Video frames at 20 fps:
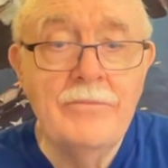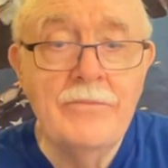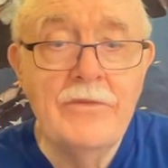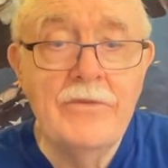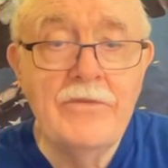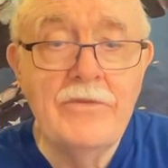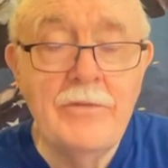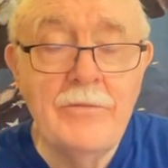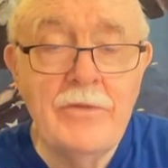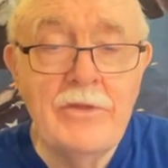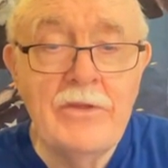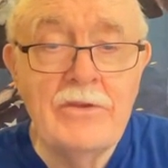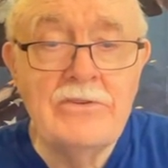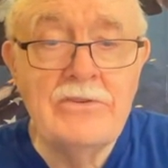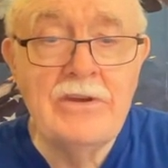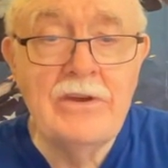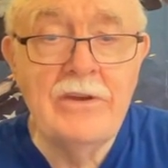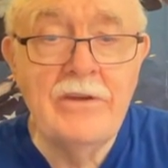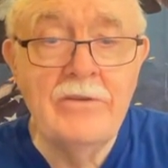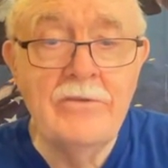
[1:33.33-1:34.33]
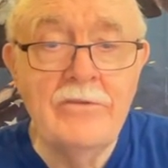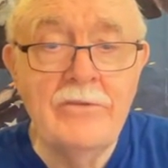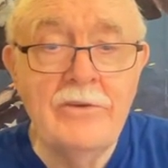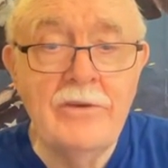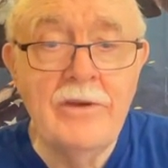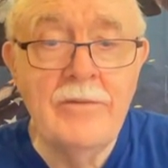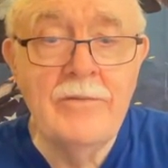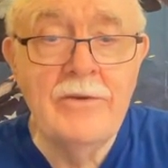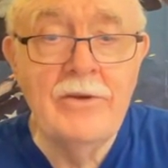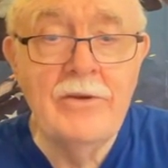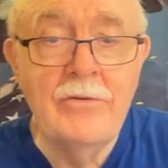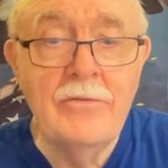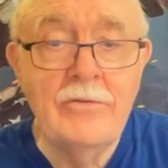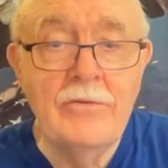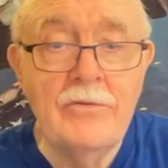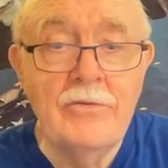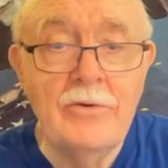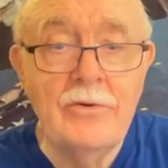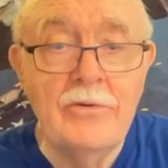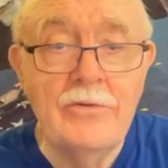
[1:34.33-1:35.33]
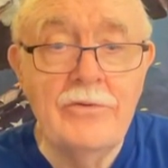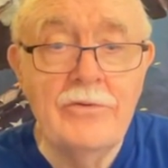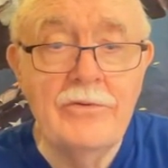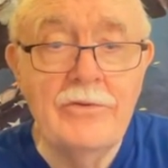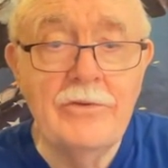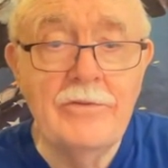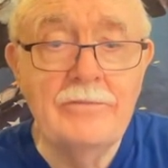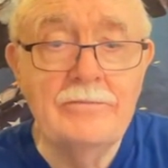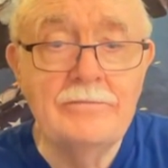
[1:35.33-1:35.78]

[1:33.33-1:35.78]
Some of the chickens are coming home to roost.